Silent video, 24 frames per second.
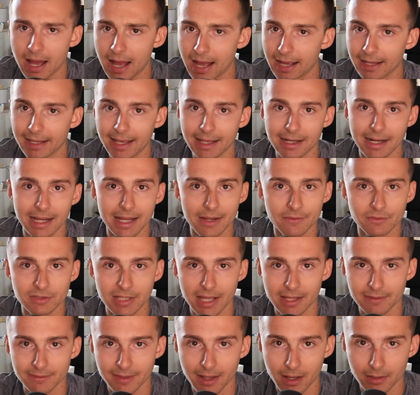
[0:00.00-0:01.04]
Again, I have
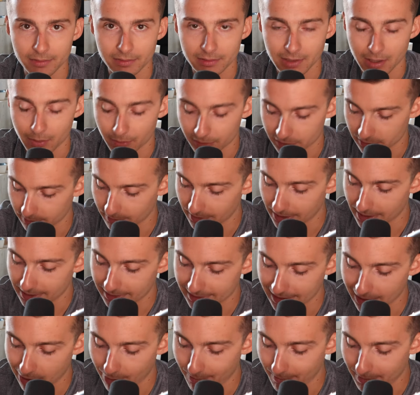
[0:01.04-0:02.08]
ten thousand dollars in my
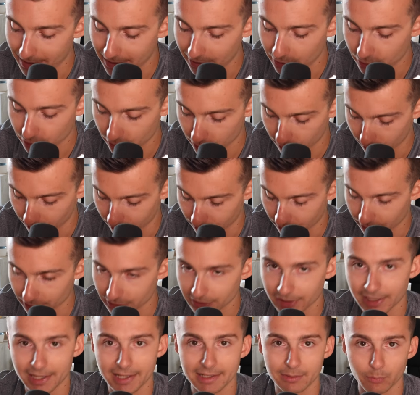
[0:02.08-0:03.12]
account. Make sure you
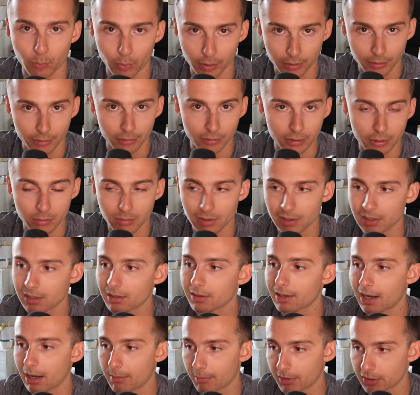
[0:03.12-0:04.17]
understand what you're doing
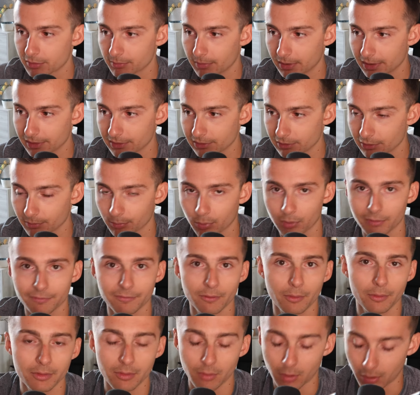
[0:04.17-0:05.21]
here, how much money is in your
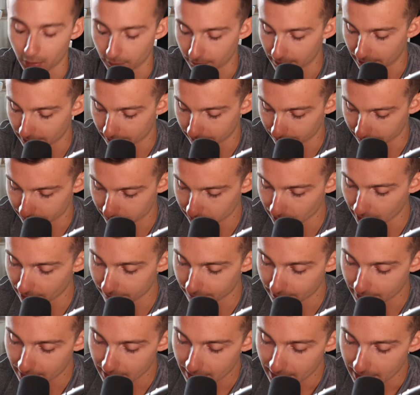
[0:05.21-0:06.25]
portfolio, all that good stuff.